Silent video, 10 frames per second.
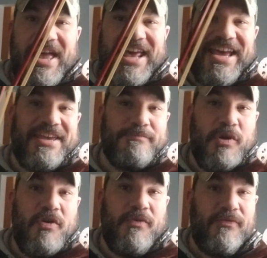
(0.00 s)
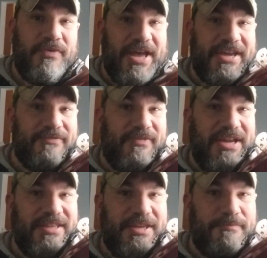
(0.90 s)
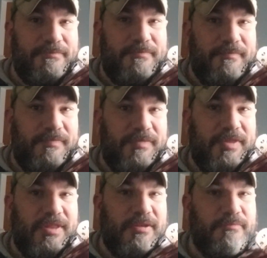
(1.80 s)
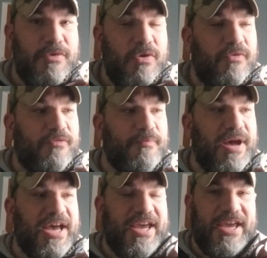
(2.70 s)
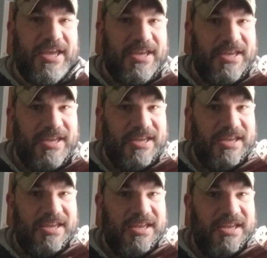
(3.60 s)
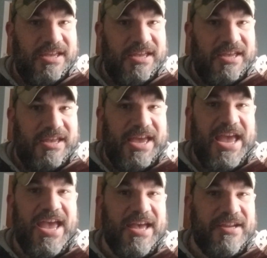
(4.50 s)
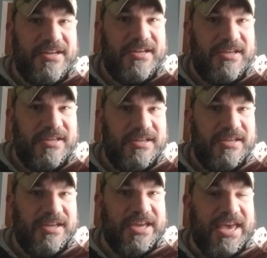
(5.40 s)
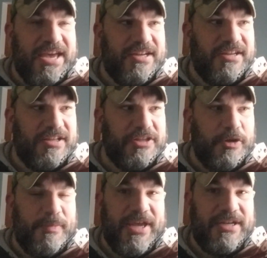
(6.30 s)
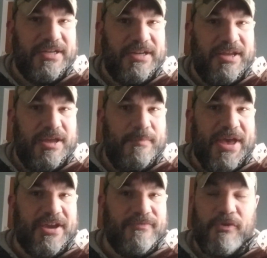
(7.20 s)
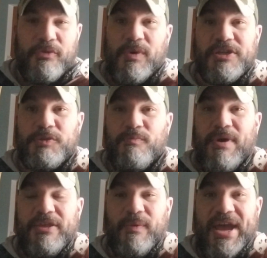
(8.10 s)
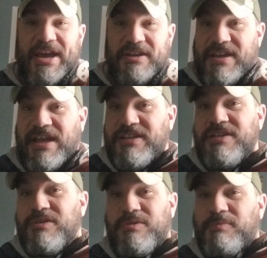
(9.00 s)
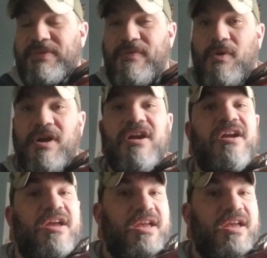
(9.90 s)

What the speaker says: And I can finally move my hand again a little bit back and forth, which, by the way, I could not do before.